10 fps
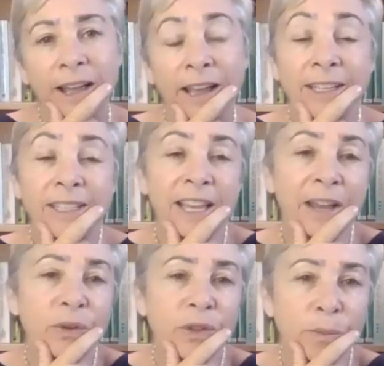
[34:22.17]
I can say
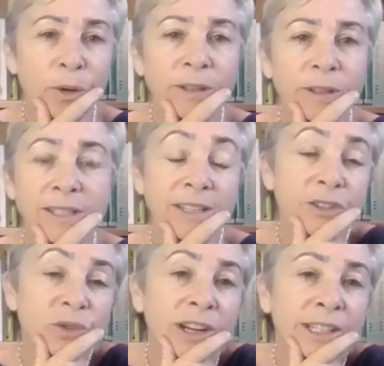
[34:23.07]
it for the moment as an
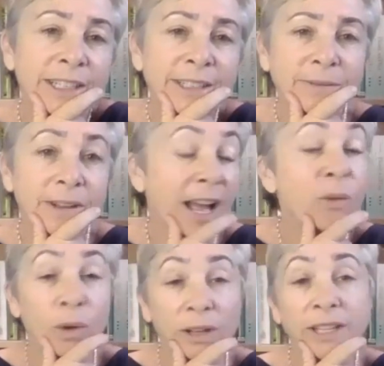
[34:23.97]
Israeli. I
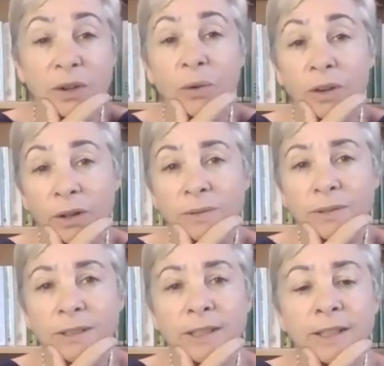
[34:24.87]
really don't know.
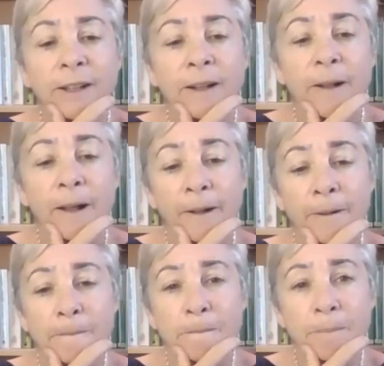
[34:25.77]

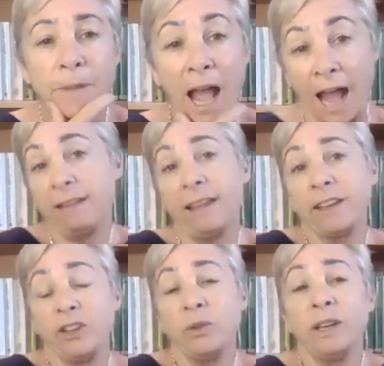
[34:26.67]
I'd like
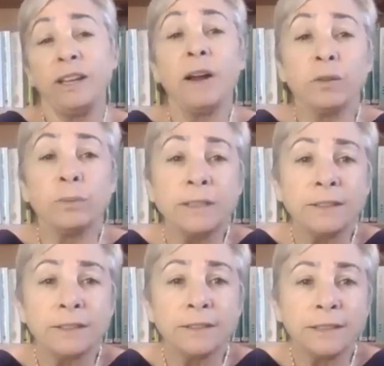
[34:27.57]
a unity
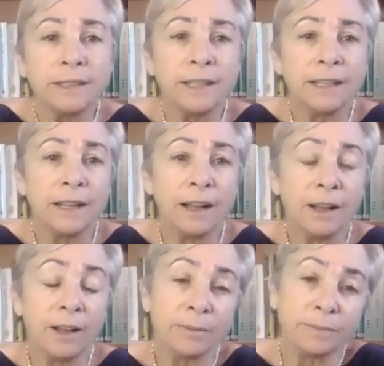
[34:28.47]
government.
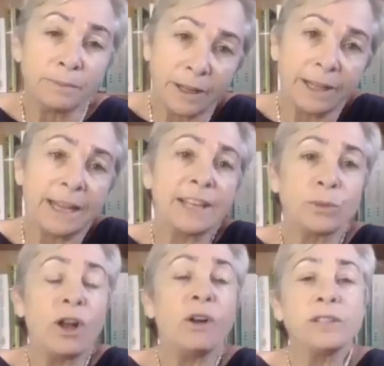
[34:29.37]
But as
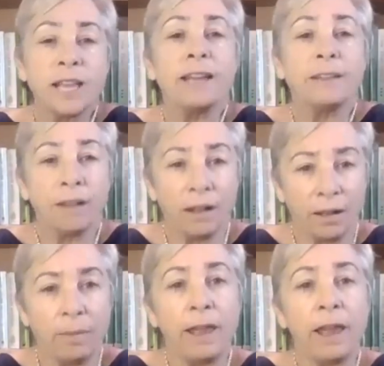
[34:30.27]
we all say,
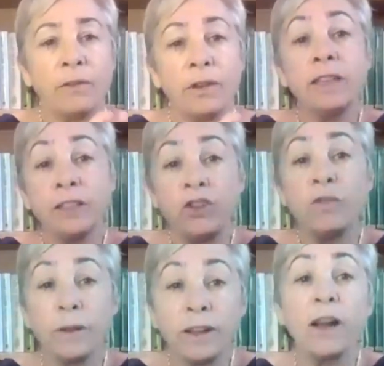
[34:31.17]
everything that
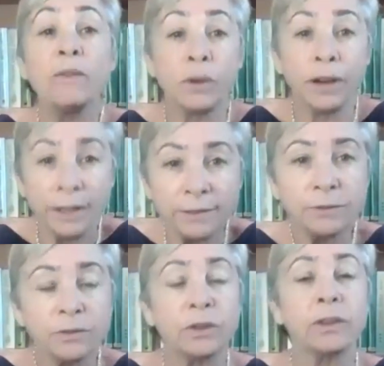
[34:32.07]
you've been covering
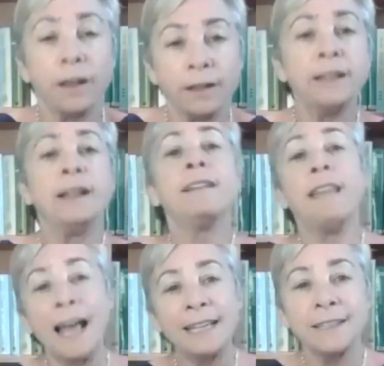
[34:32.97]
for the
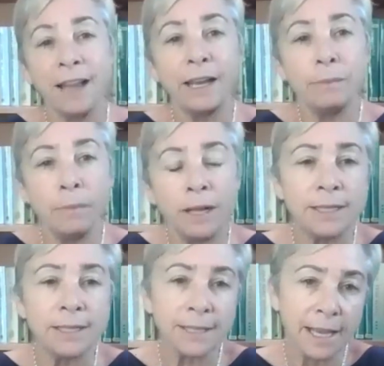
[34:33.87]
last 9
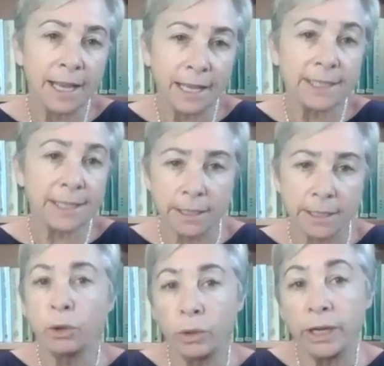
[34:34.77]
months, it's
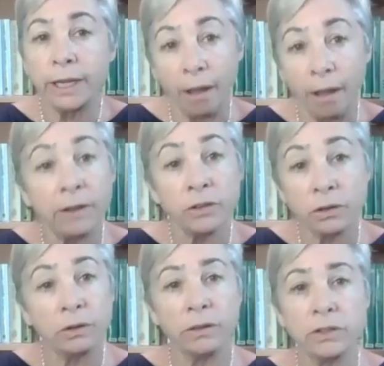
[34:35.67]
simmering
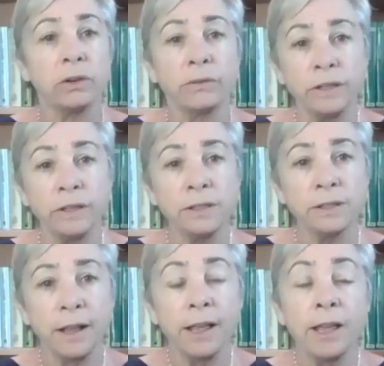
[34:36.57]
under the surface
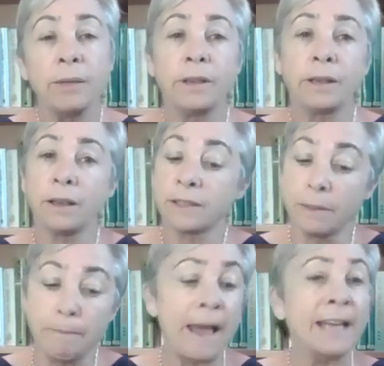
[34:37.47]
because
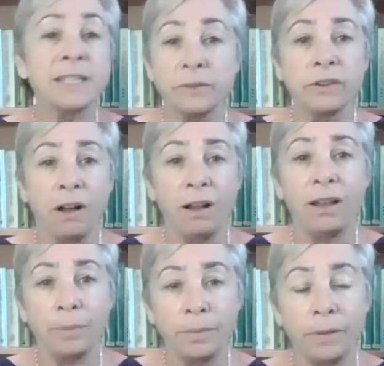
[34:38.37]
the massive call
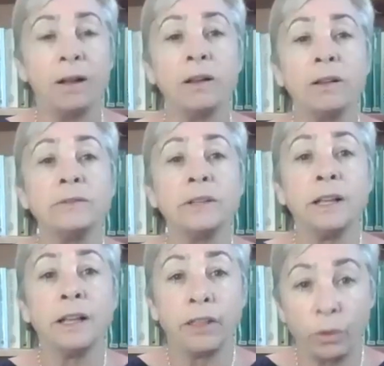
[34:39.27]
up of
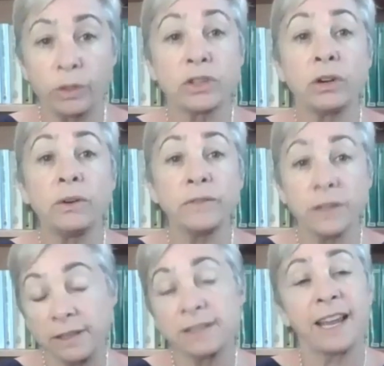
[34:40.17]
the reserves
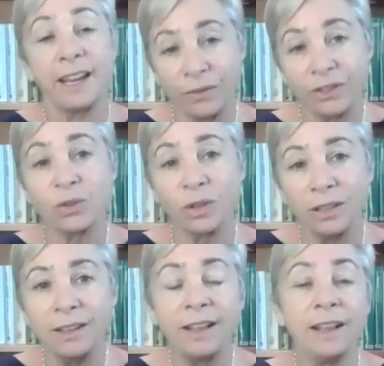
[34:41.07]
in the state of Israel,